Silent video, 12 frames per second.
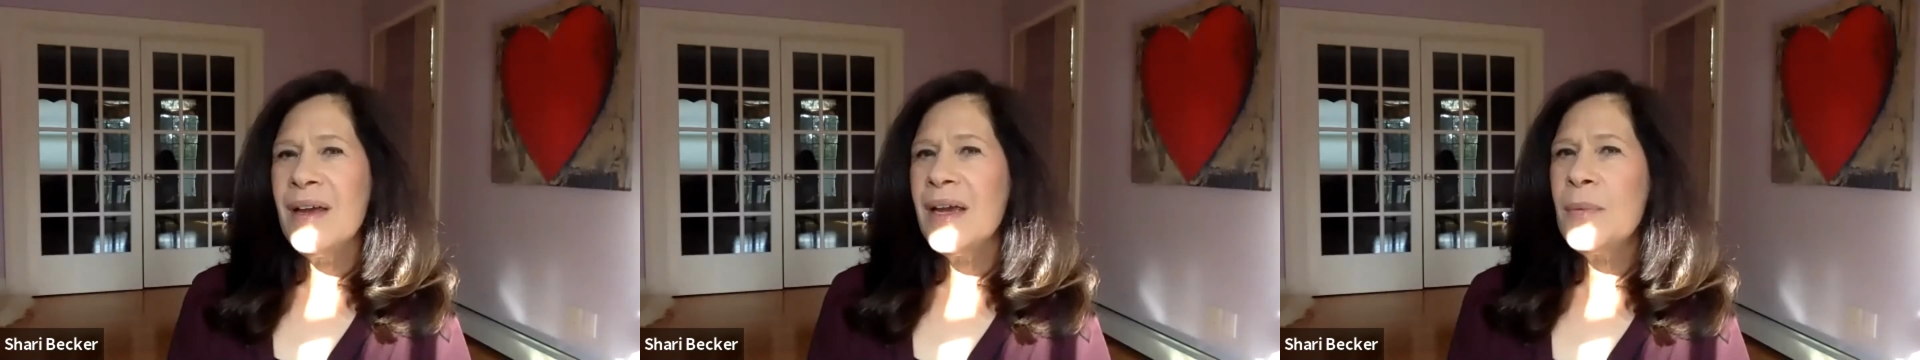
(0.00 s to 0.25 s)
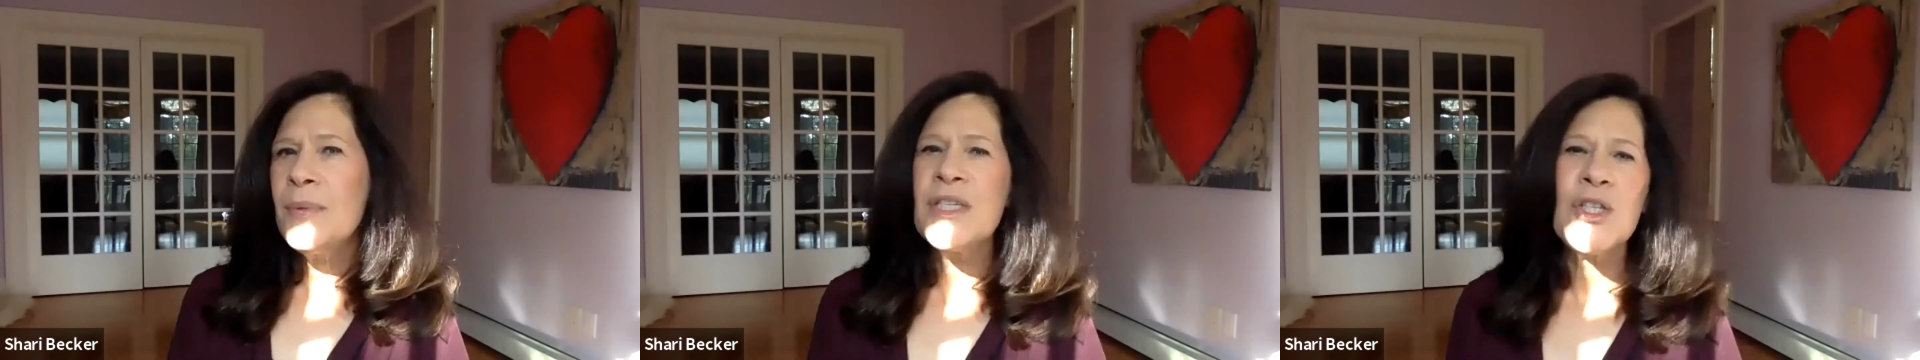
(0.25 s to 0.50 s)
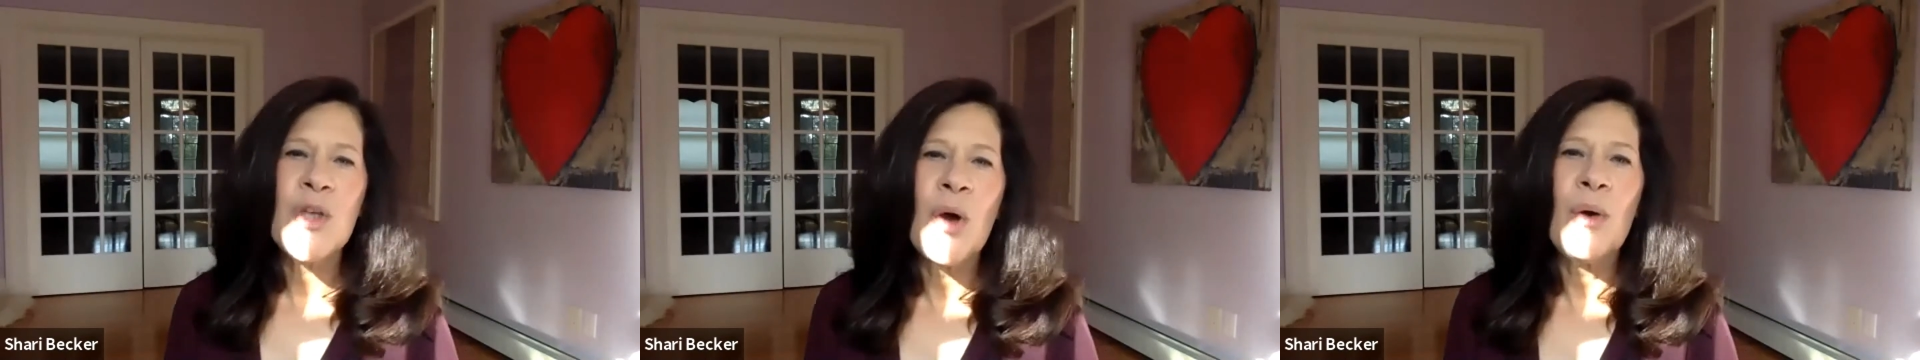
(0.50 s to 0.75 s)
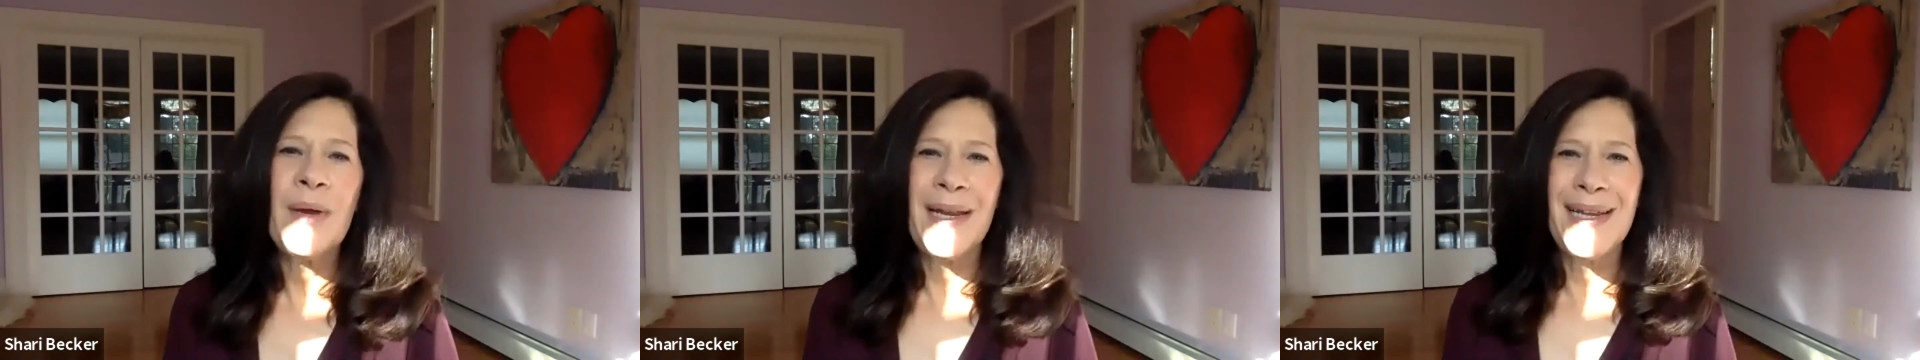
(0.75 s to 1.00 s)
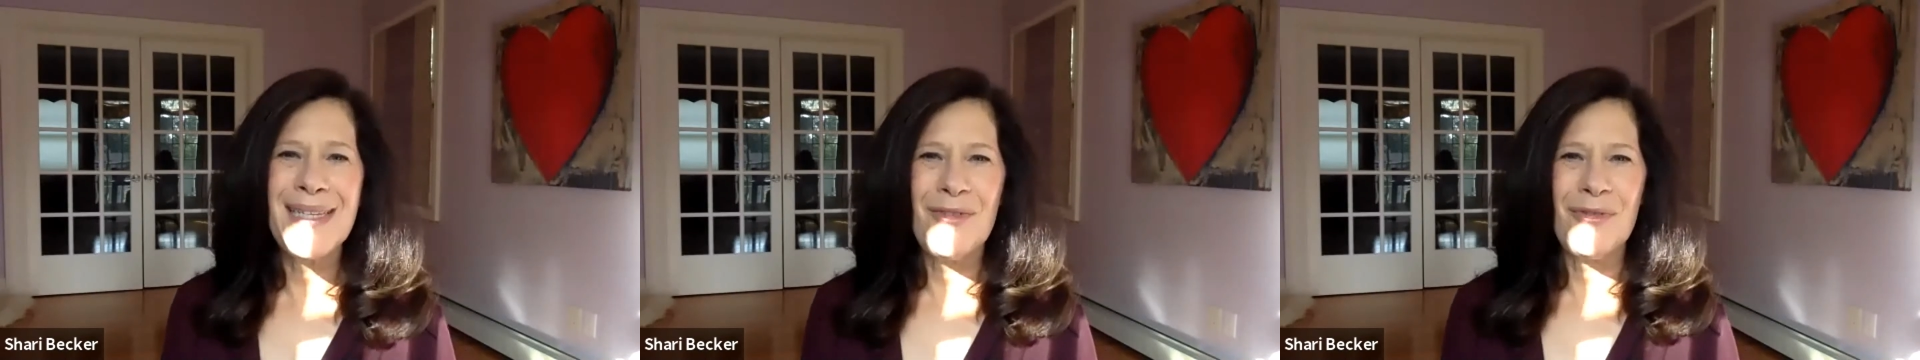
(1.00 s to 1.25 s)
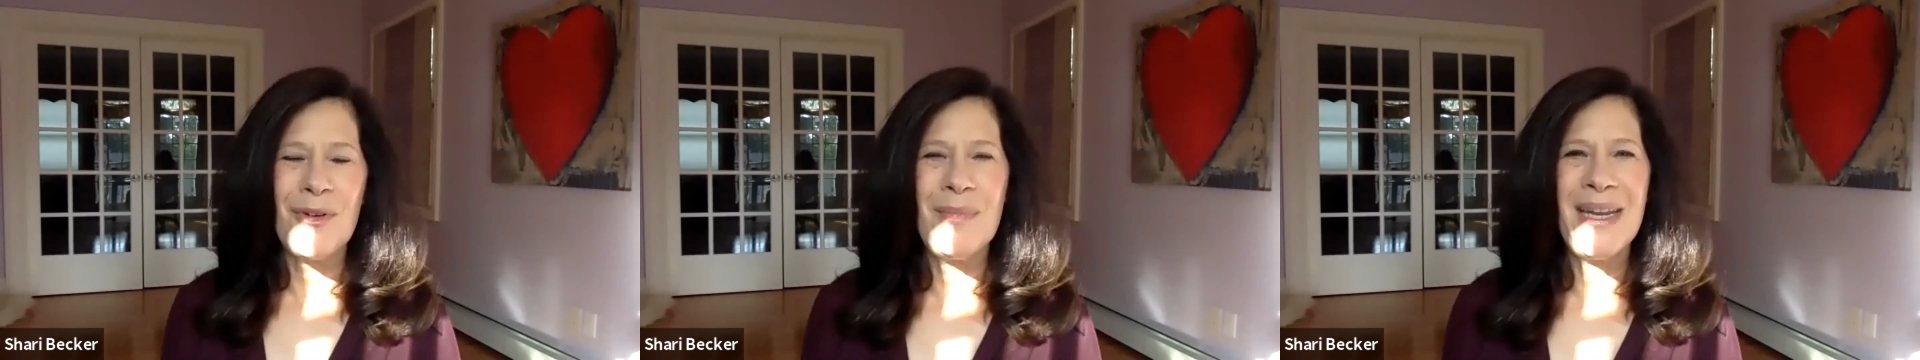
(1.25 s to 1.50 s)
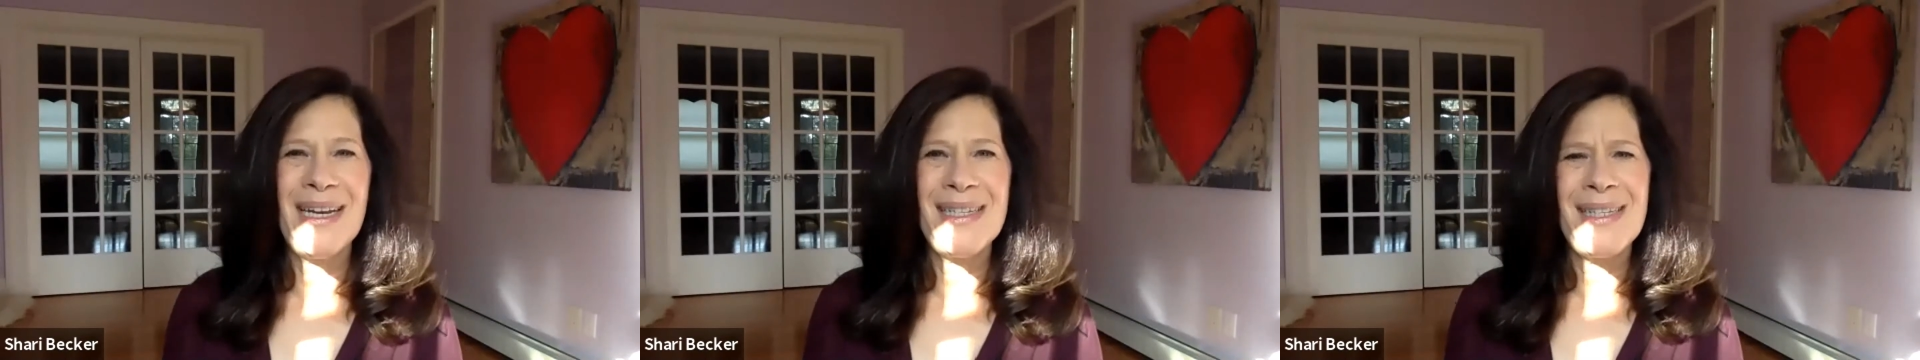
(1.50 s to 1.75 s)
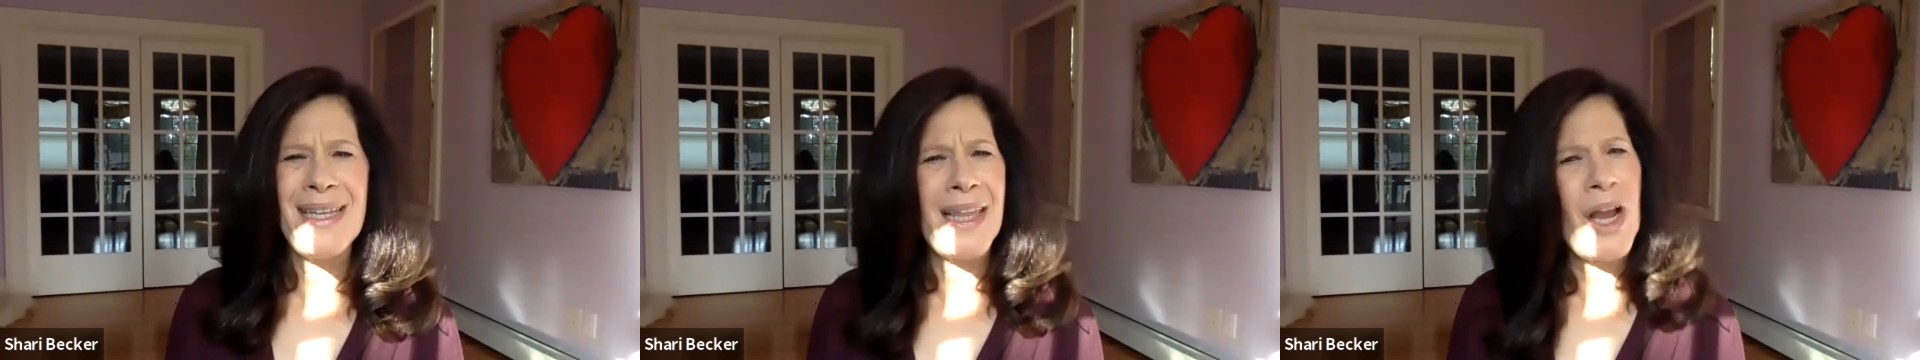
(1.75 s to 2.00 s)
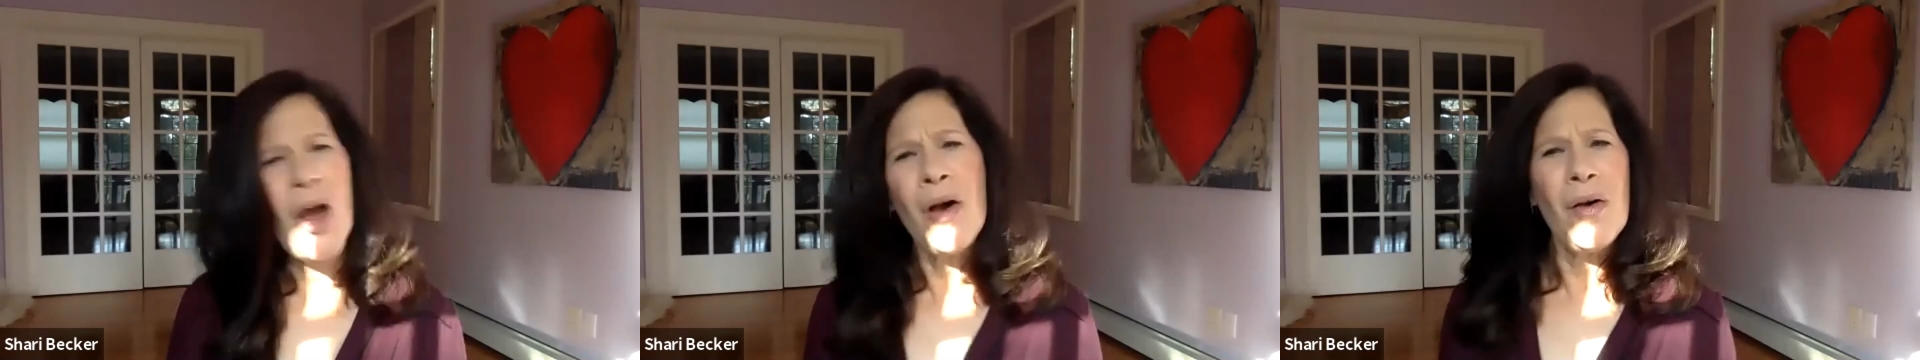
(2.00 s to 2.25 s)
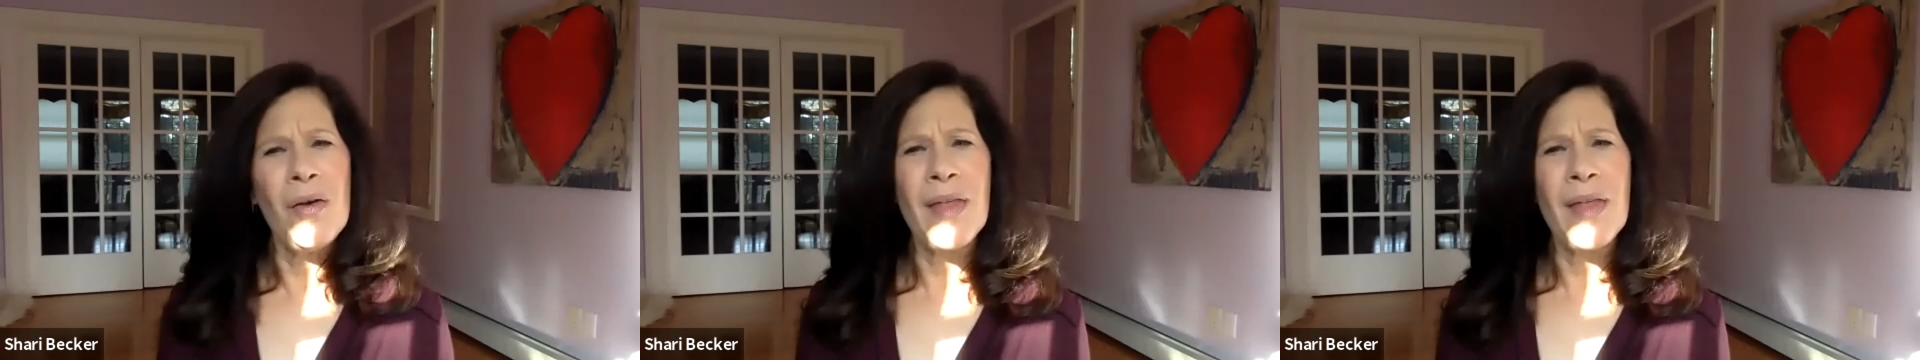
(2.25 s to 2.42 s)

It was so easy for me to see, like, oh,